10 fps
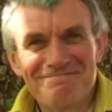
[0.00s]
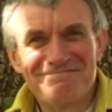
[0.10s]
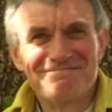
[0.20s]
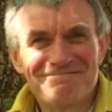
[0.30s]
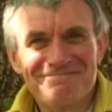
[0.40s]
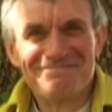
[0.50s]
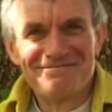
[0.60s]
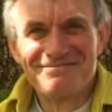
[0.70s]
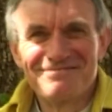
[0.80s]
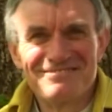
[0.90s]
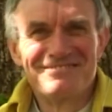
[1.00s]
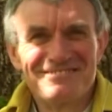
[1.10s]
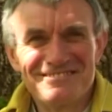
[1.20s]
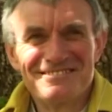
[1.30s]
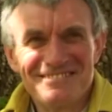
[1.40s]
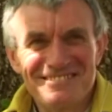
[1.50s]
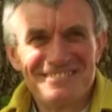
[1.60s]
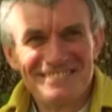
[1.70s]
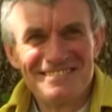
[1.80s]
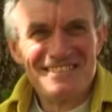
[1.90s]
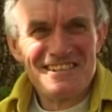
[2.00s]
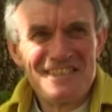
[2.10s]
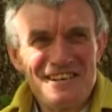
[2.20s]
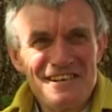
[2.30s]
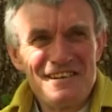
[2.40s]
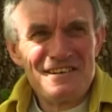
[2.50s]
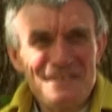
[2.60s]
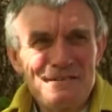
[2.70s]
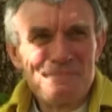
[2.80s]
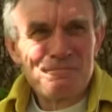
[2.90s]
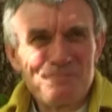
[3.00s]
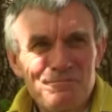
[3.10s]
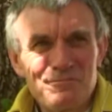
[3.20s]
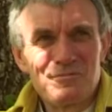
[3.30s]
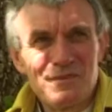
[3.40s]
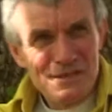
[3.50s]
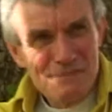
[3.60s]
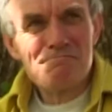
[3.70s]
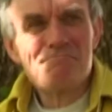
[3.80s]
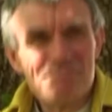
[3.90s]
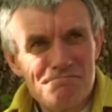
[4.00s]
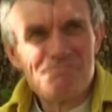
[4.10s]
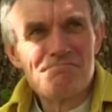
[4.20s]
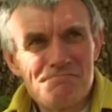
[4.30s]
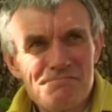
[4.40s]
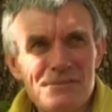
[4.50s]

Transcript: How would you describe, if you had to describe to someone who just was a potentially interested person,